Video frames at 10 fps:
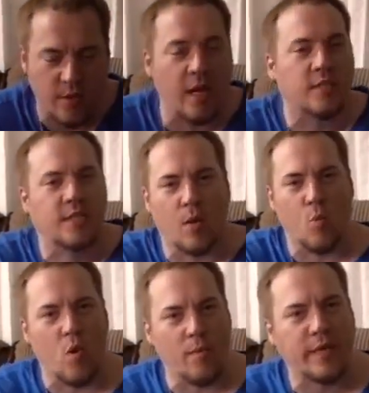there's
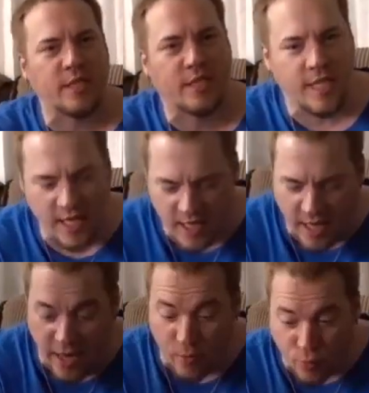some woman sitting
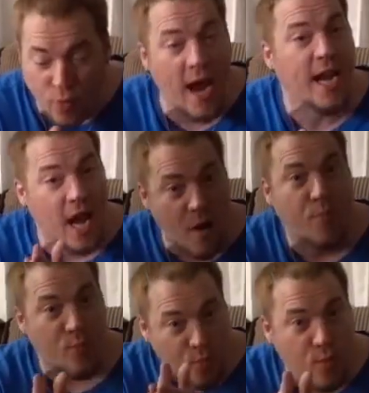like right
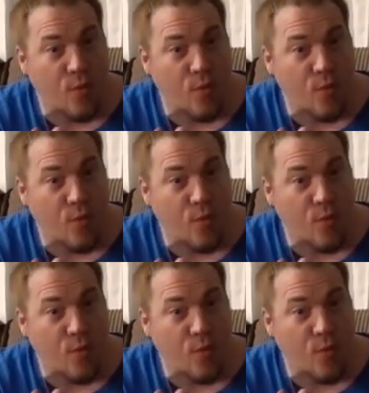up